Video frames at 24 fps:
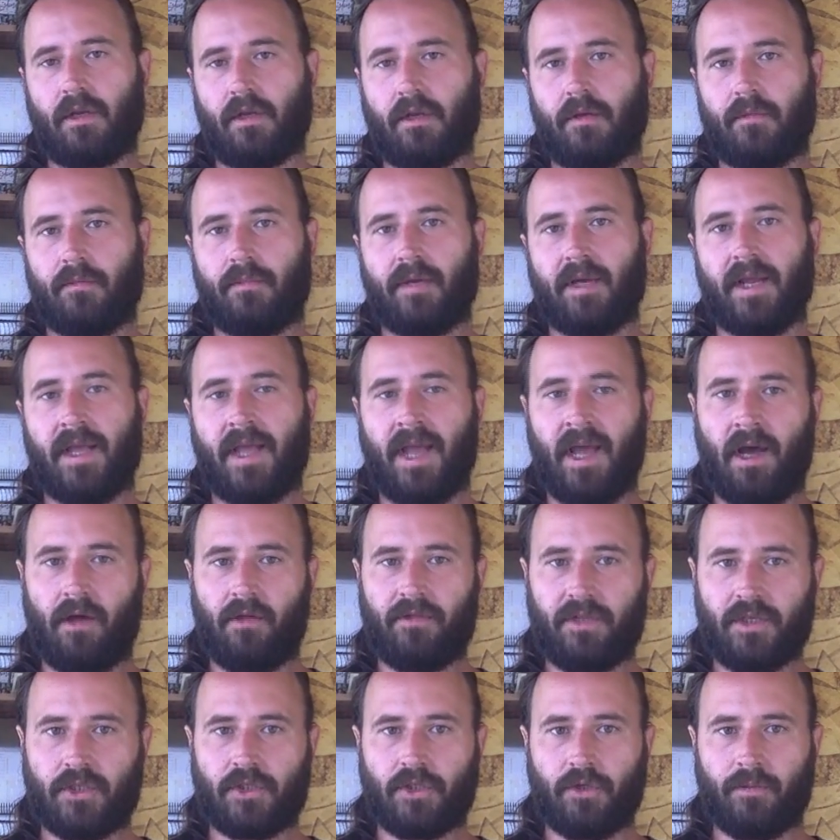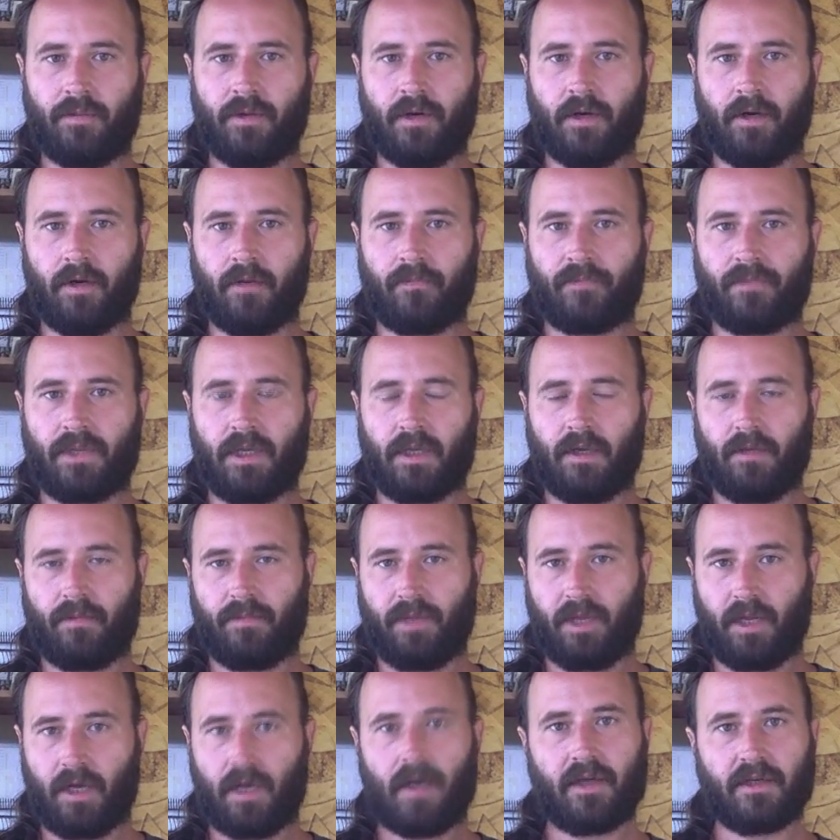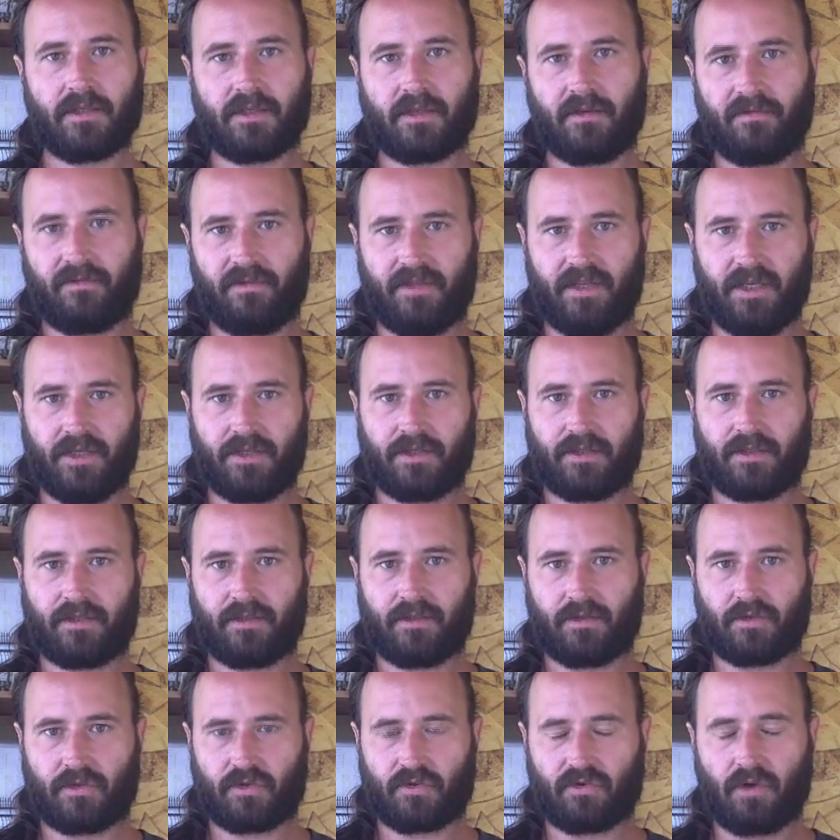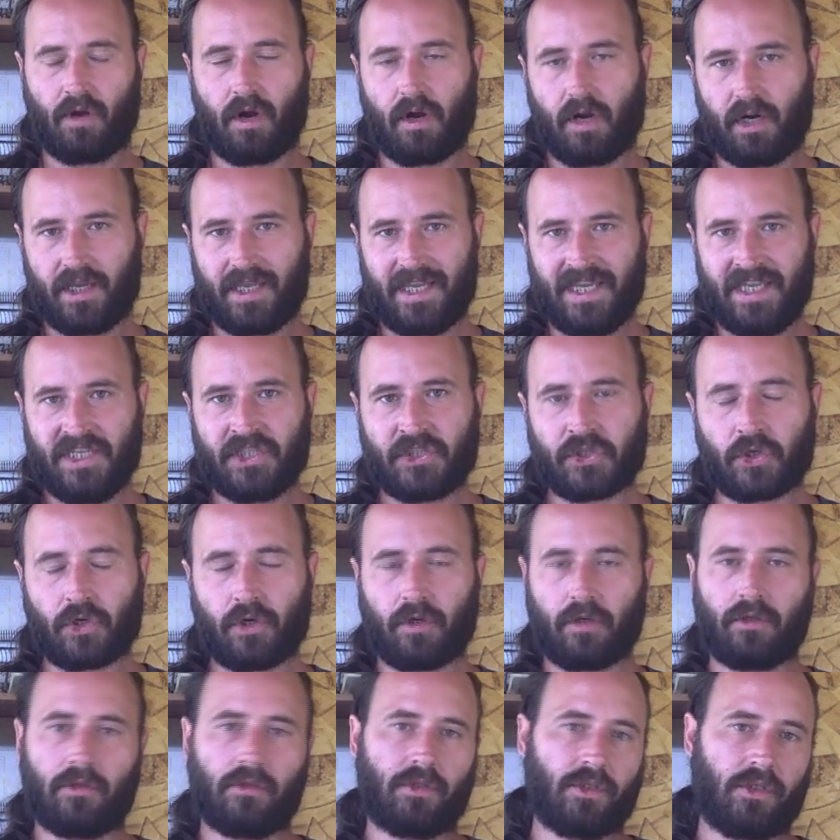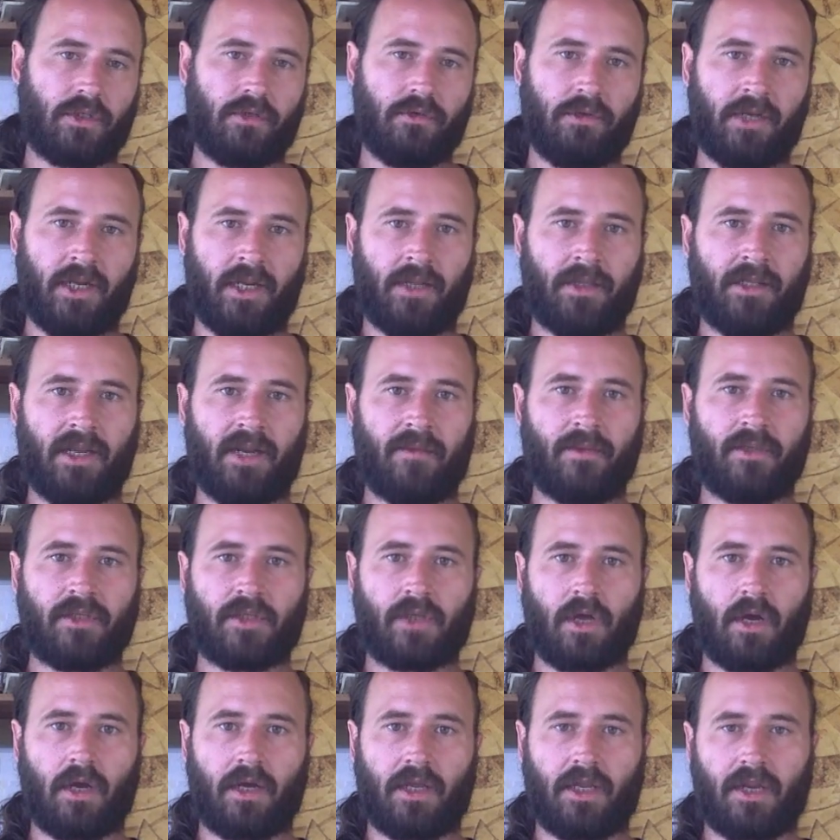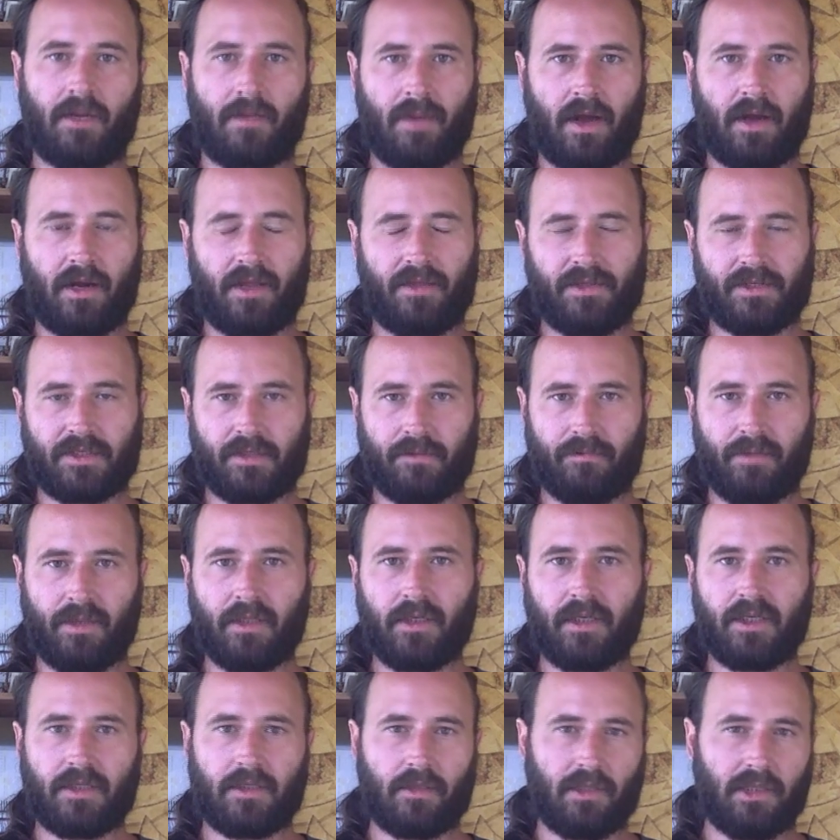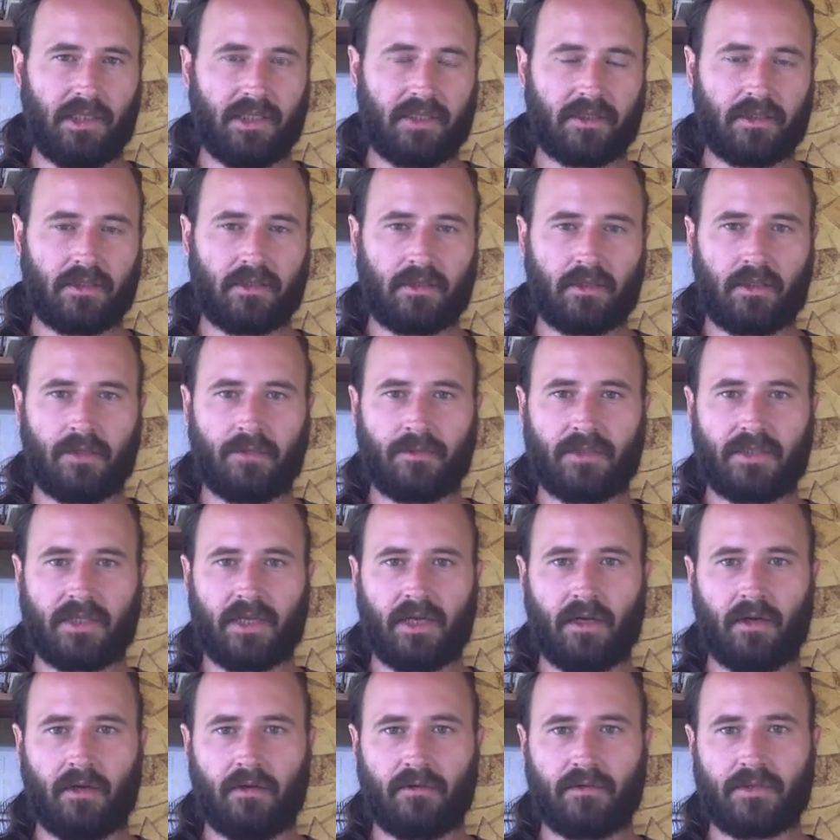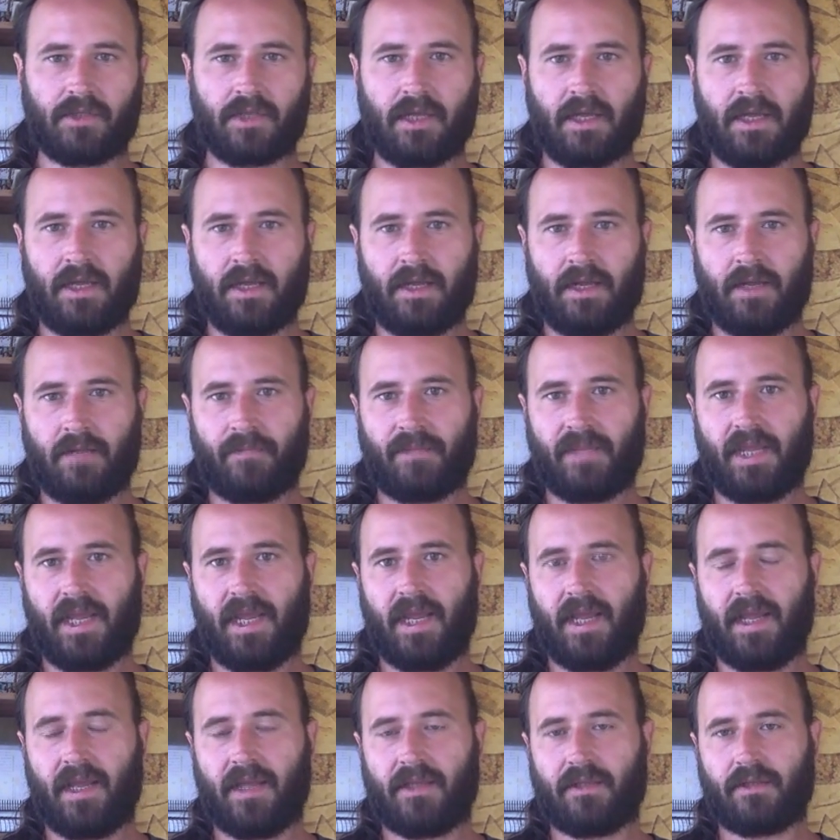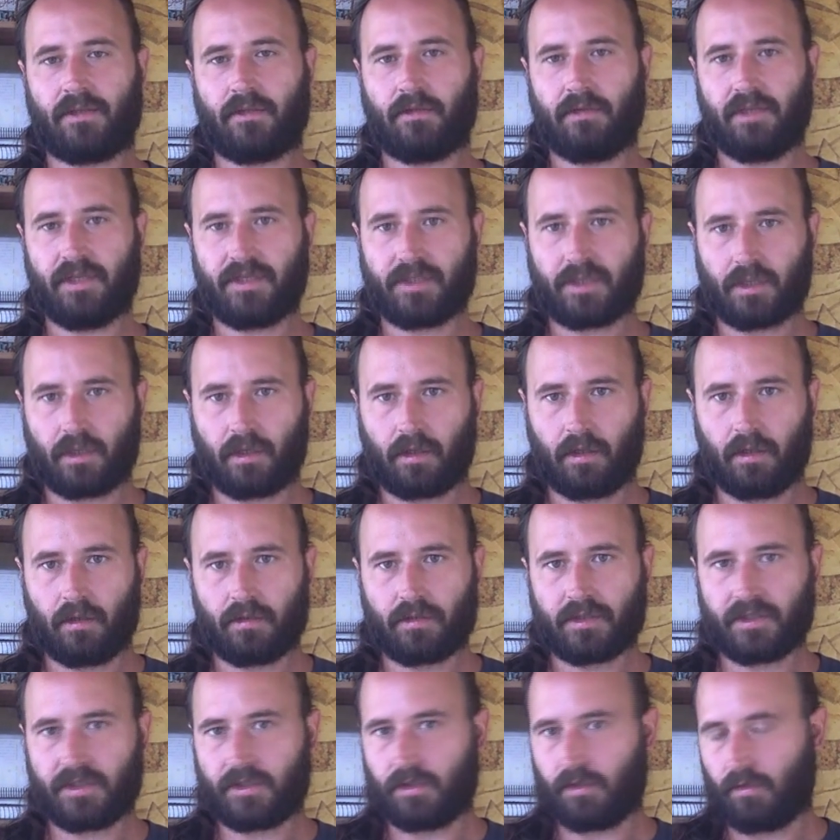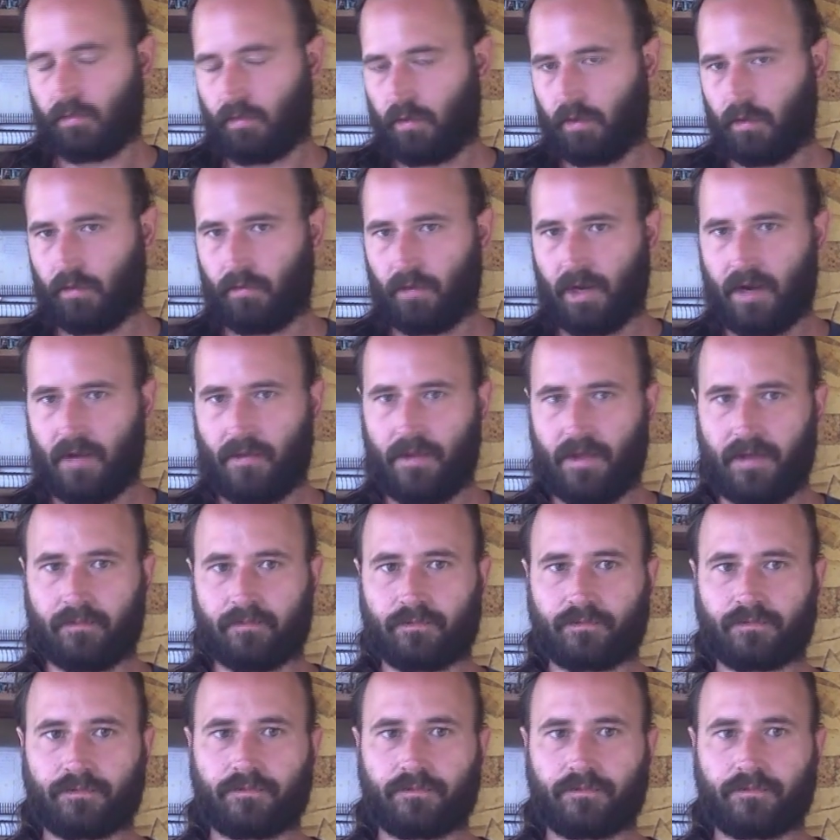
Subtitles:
But a healthy Jupiter, because of this strong internal tuning that I've been talking about, and this ability to listen to themselves and to listen closely to the world around them,